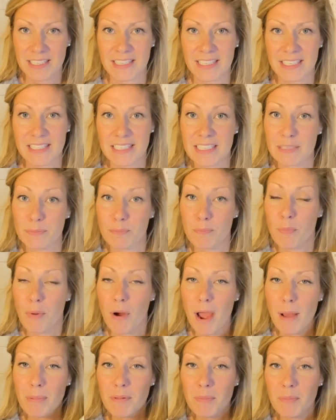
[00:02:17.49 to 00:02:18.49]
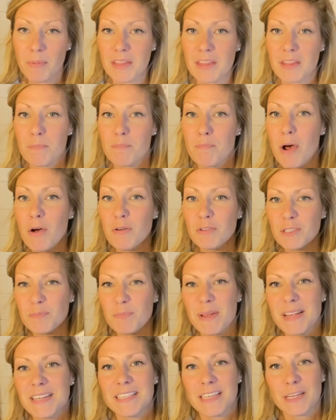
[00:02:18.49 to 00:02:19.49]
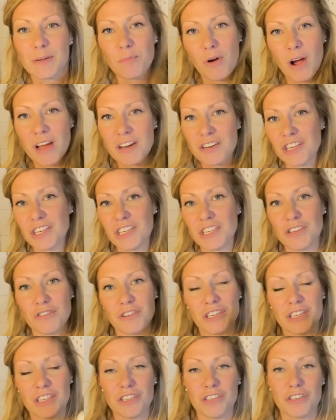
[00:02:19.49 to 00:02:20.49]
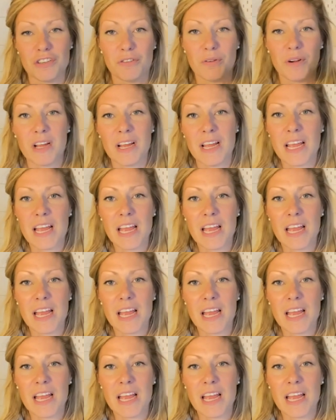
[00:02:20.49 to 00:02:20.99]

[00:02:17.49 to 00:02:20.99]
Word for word: this is probably the most basic project you can do.